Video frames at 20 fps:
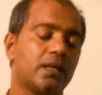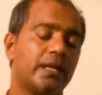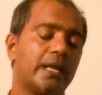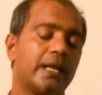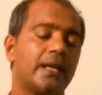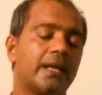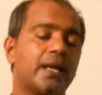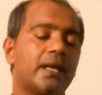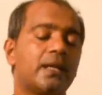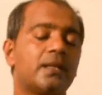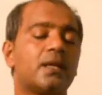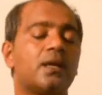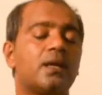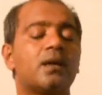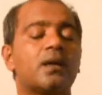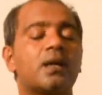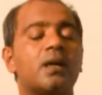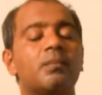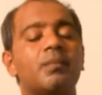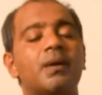again the
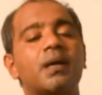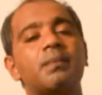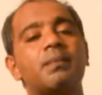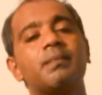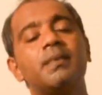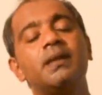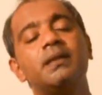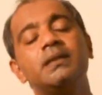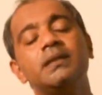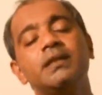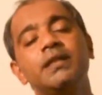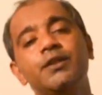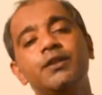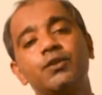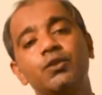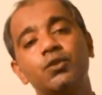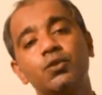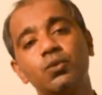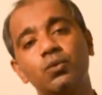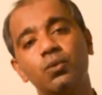compartment
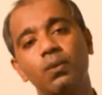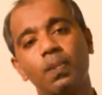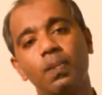into